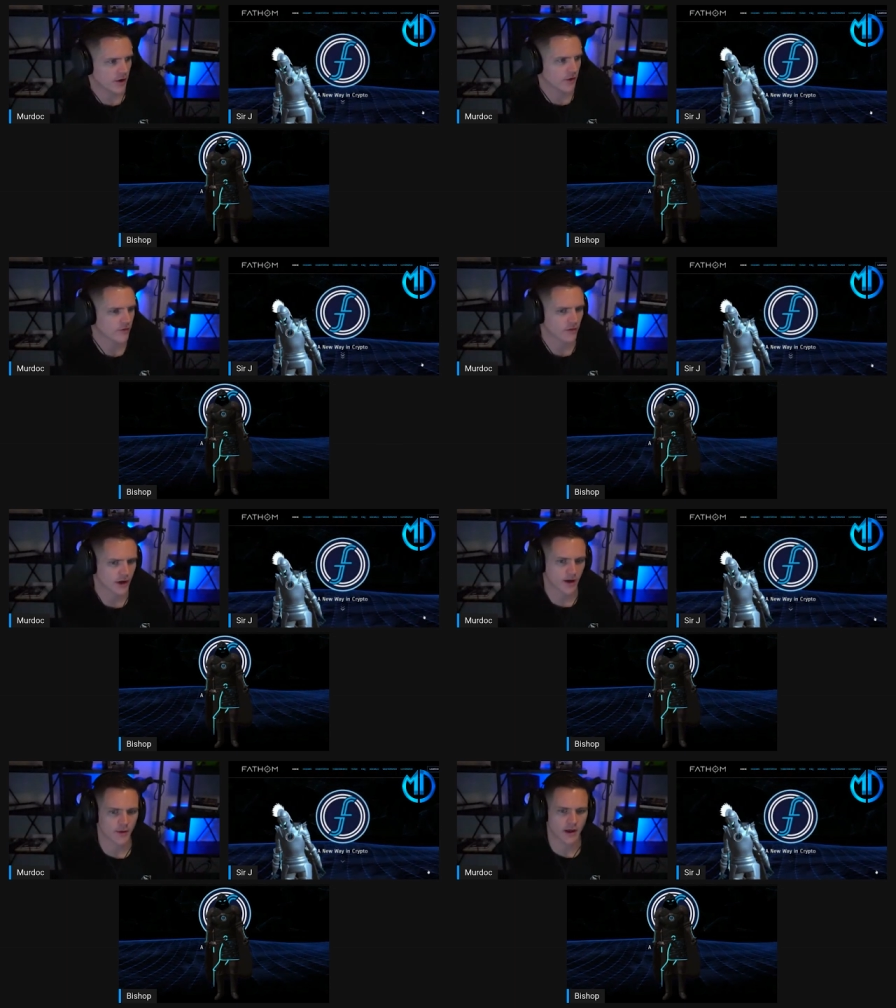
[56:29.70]

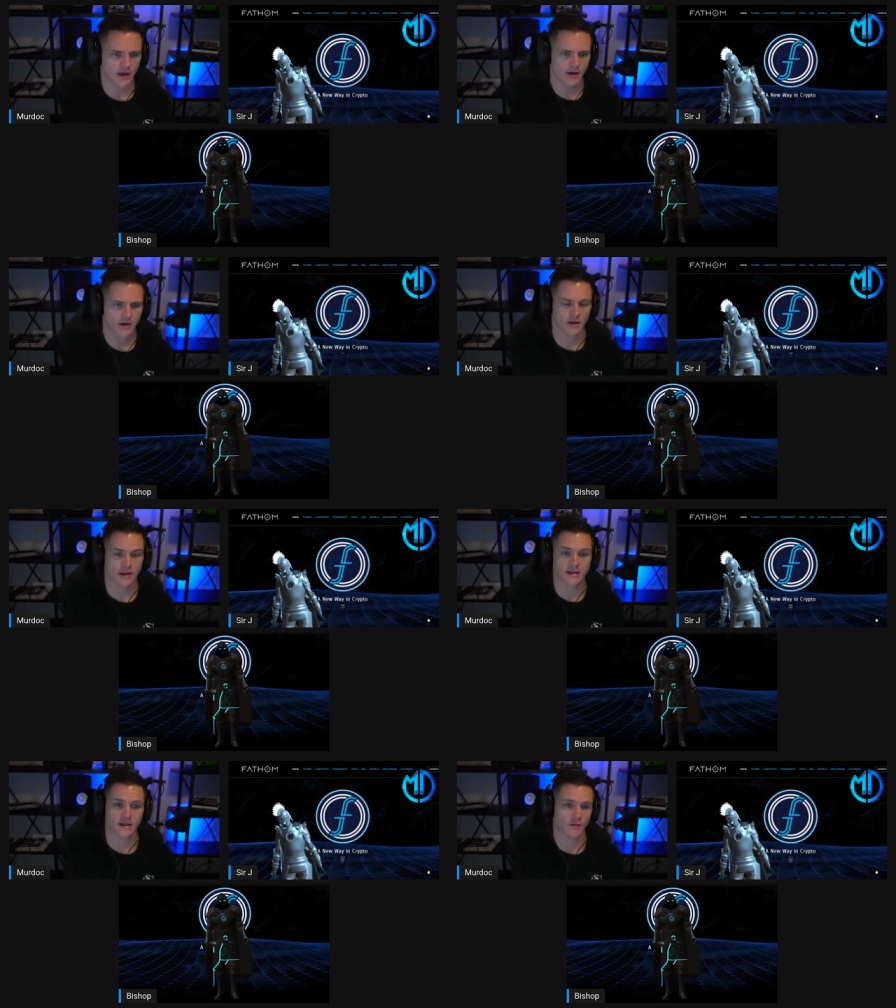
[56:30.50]
overcoming like
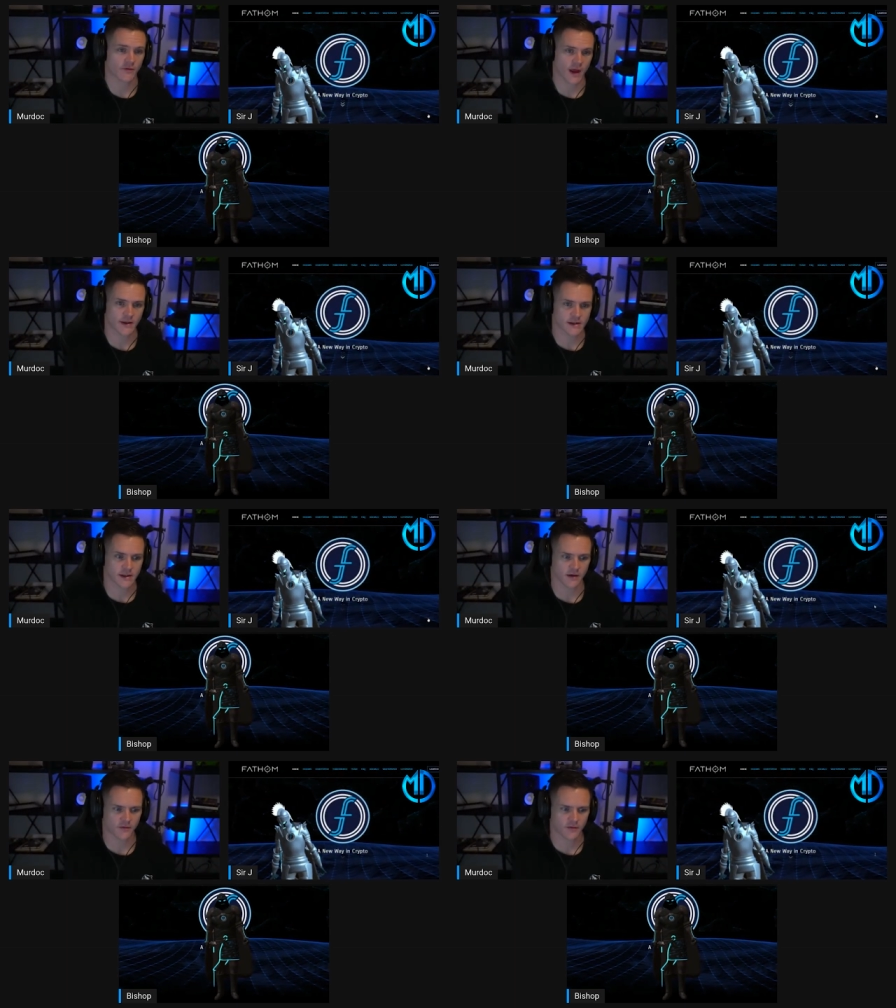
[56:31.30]
some of that
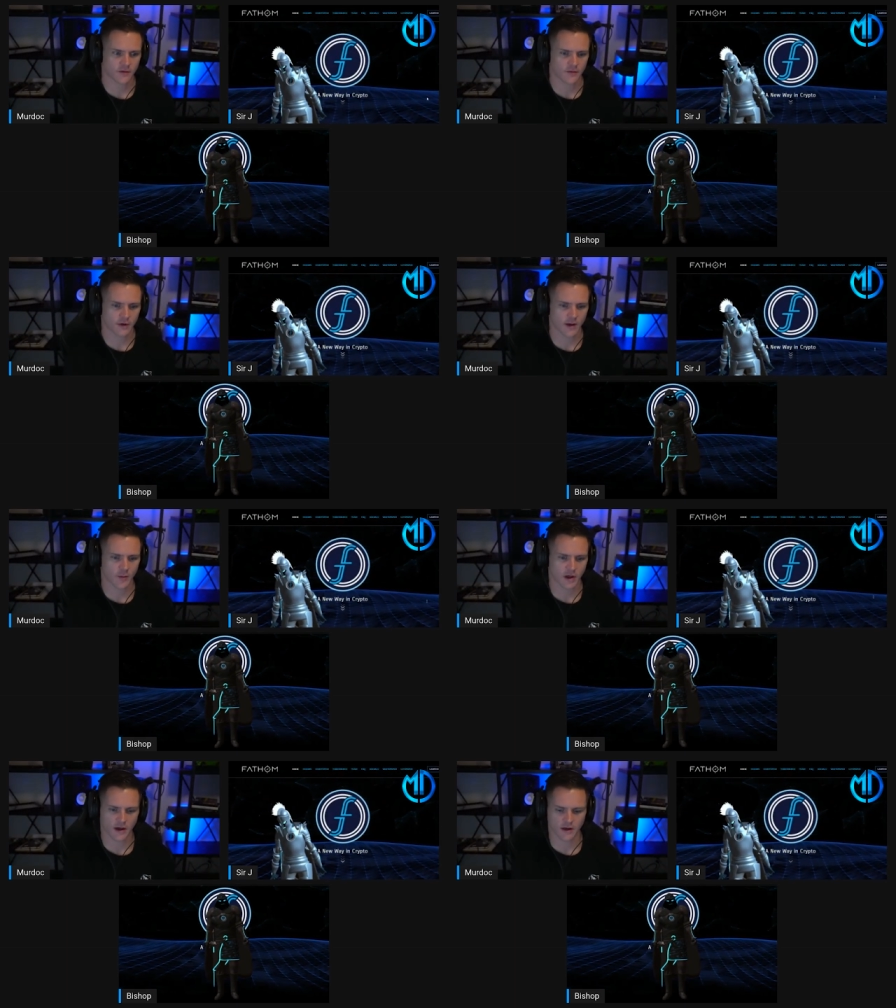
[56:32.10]
stuff, right?
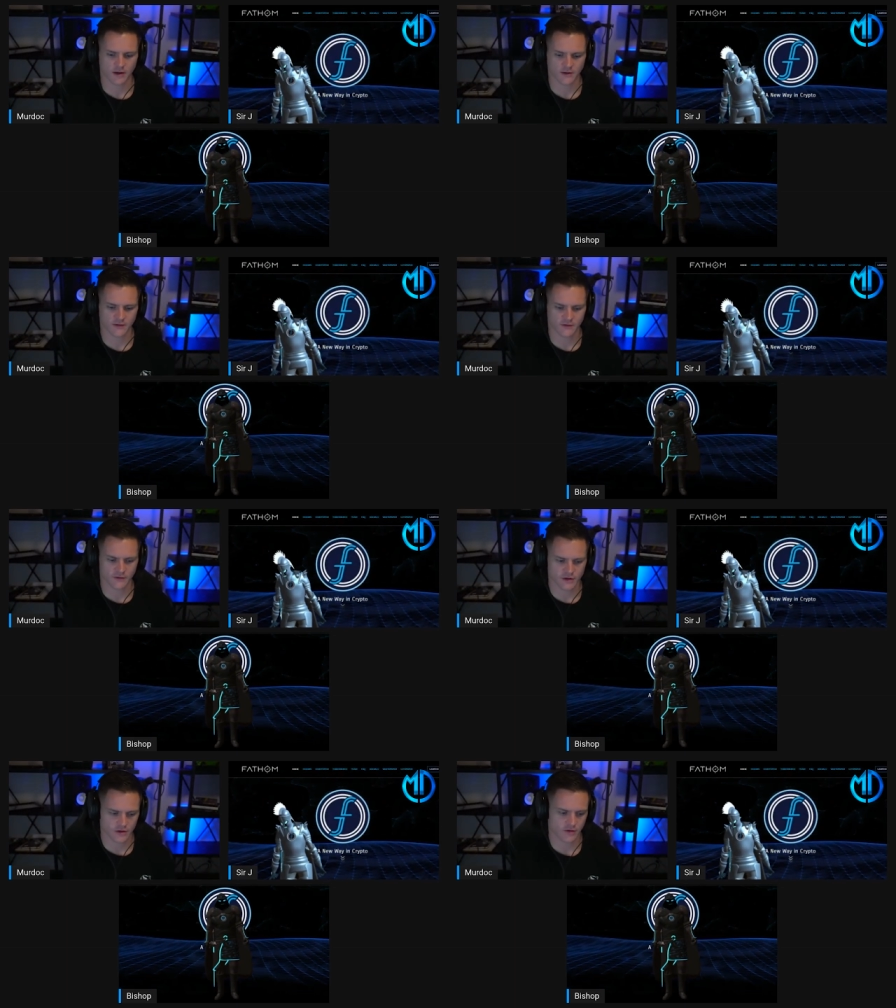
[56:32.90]
Because
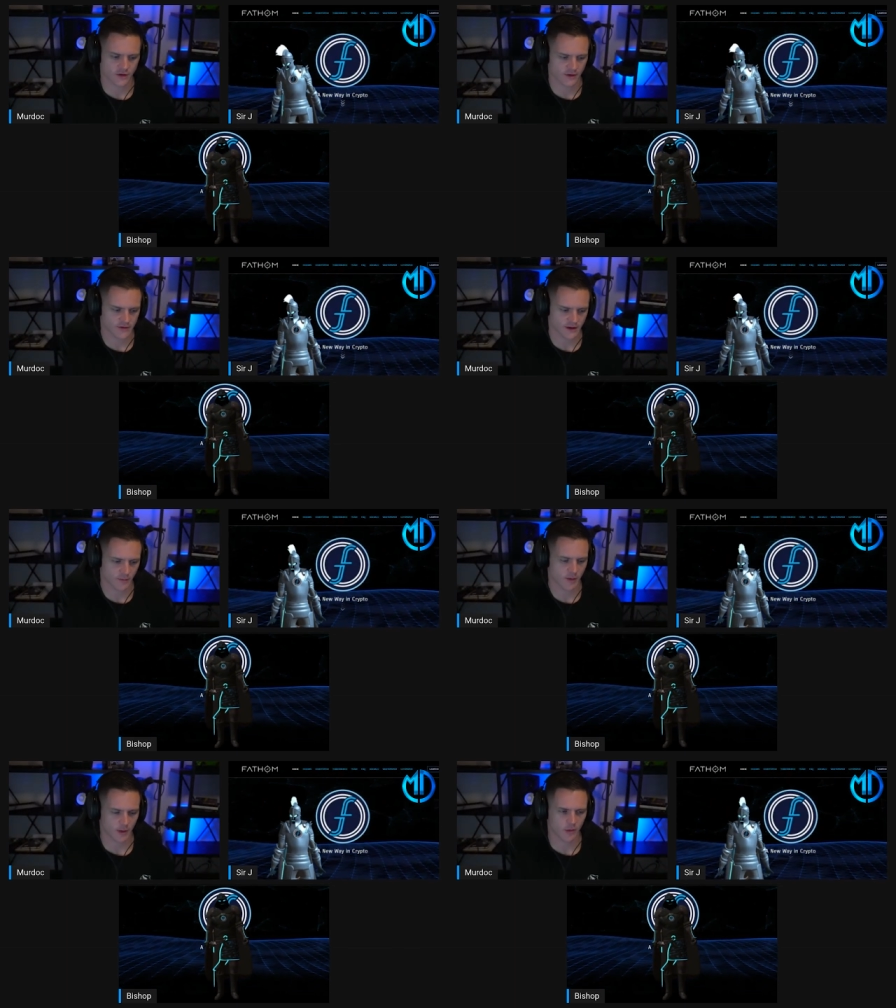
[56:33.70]
surely there's going to be
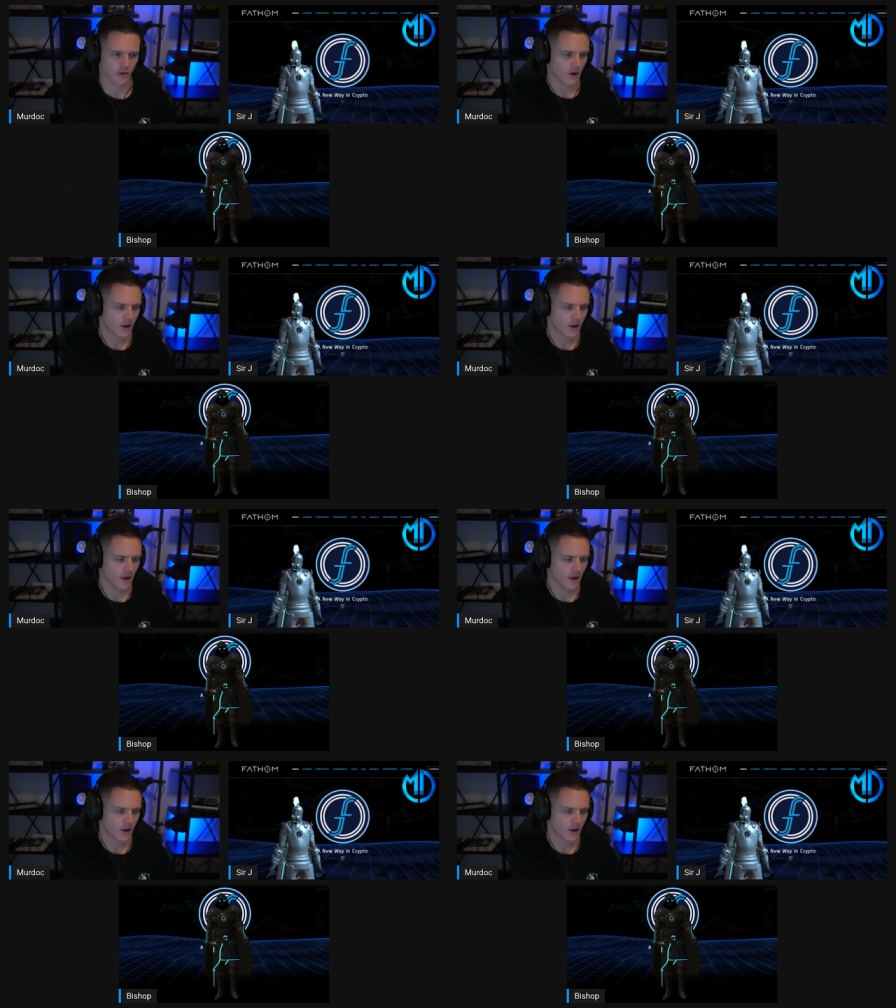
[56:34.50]
people.